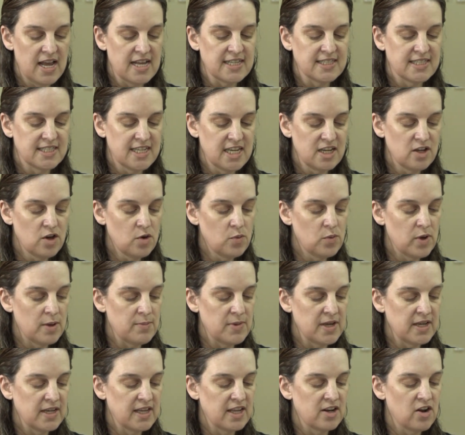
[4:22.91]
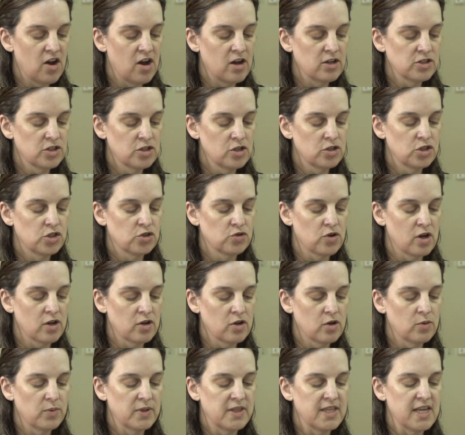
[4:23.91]
and single women can also
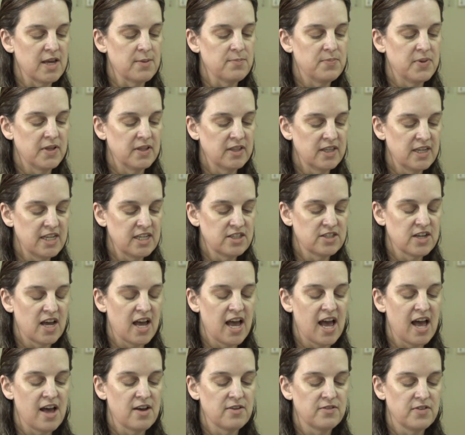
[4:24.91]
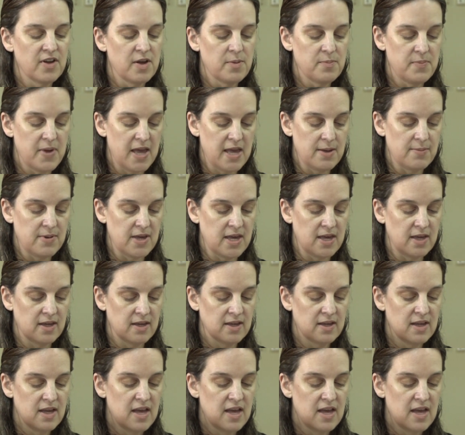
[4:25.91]
struggle with the ability to have a baby.